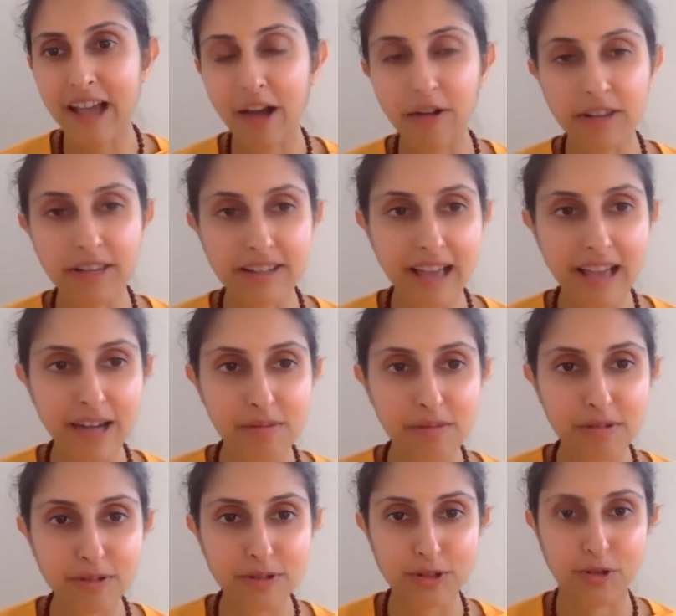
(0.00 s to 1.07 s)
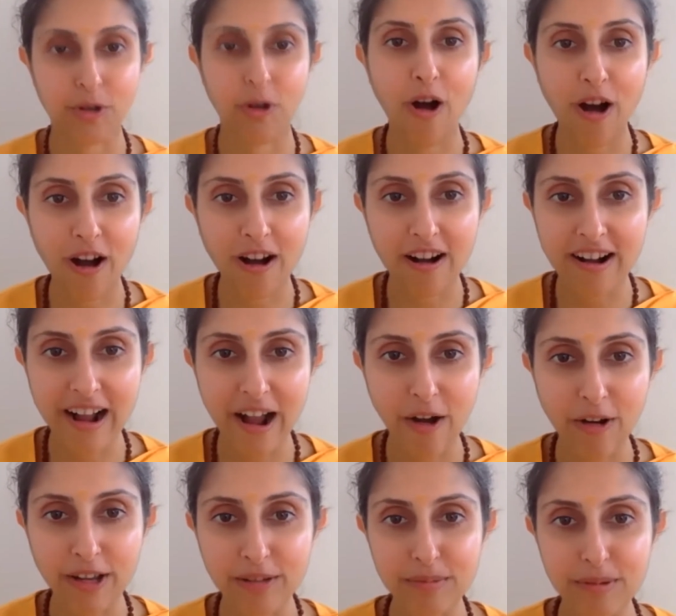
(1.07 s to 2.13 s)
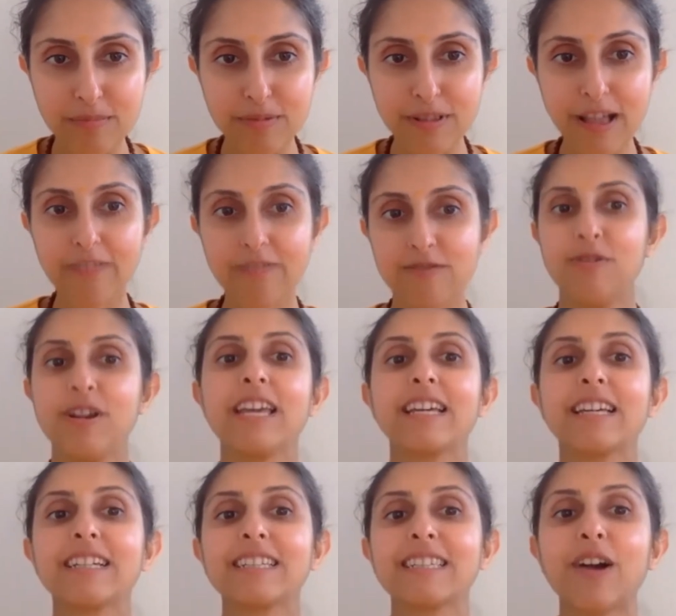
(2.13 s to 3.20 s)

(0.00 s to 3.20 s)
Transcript: How can animals talk? How can people have wings?